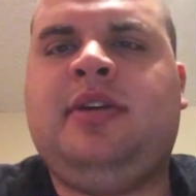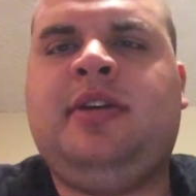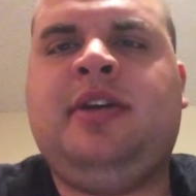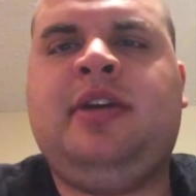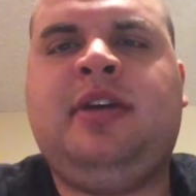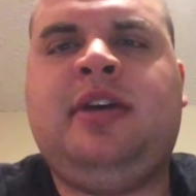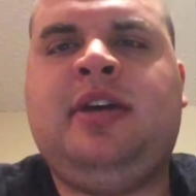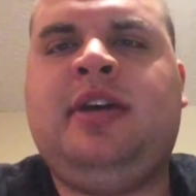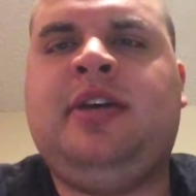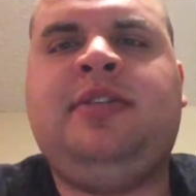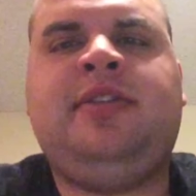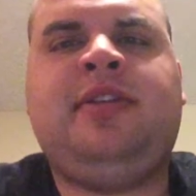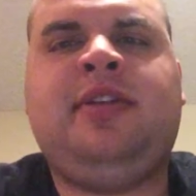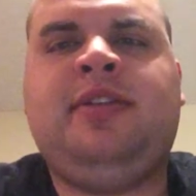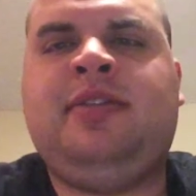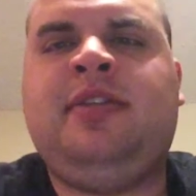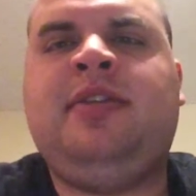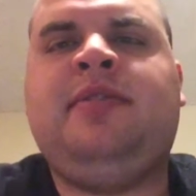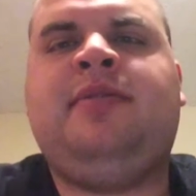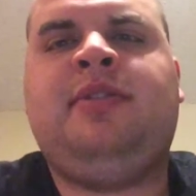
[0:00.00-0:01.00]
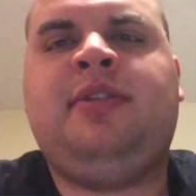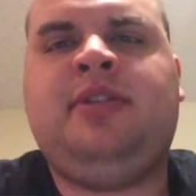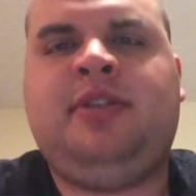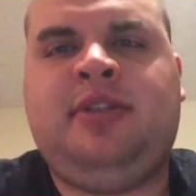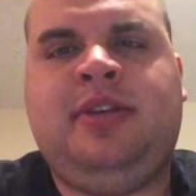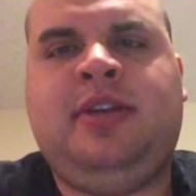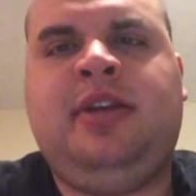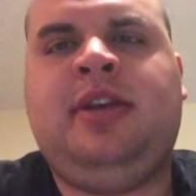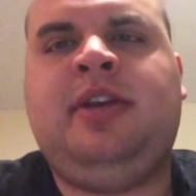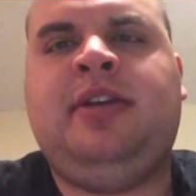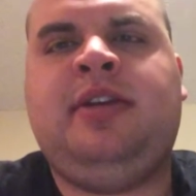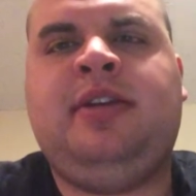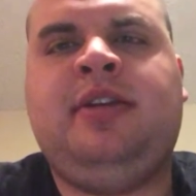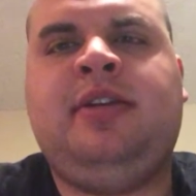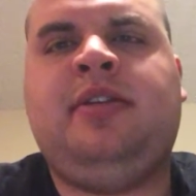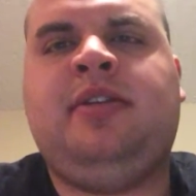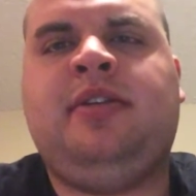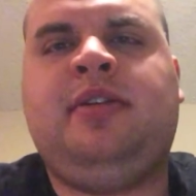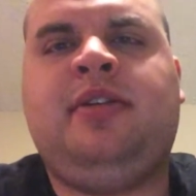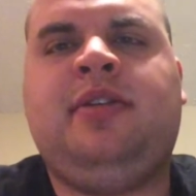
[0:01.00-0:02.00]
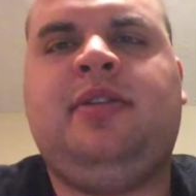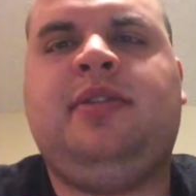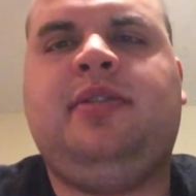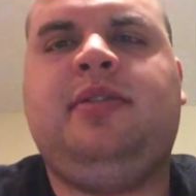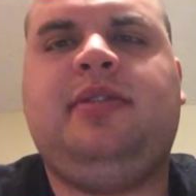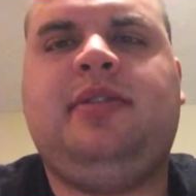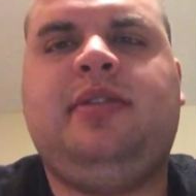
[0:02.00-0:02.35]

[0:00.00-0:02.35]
Okay, guys, that's it for today, and I'll